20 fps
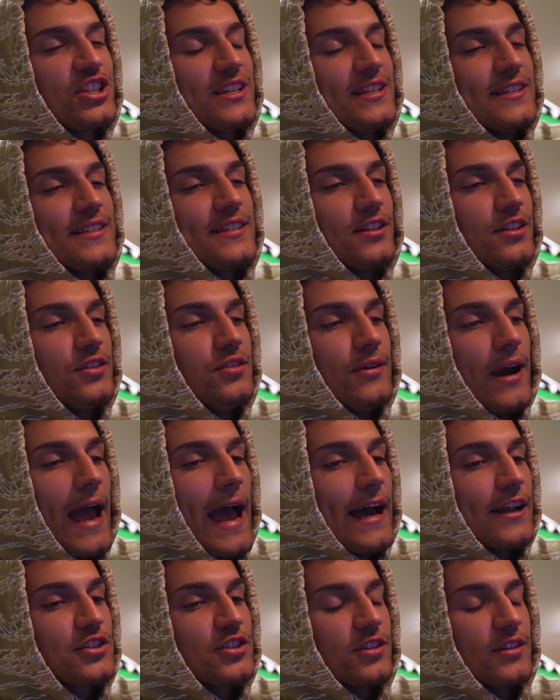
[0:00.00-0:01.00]
until you
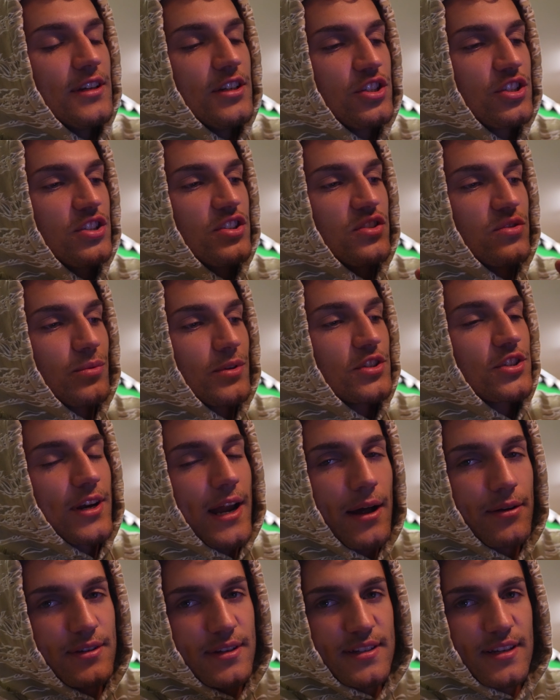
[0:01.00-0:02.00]
actually switch it
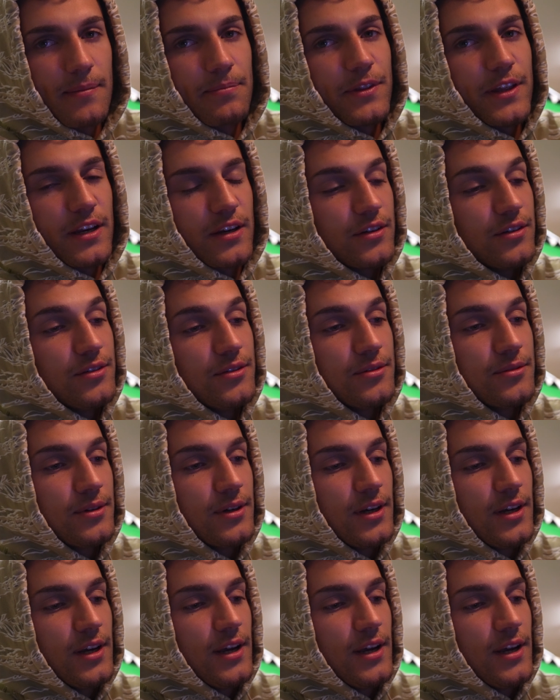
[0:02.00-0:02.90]
out to something new.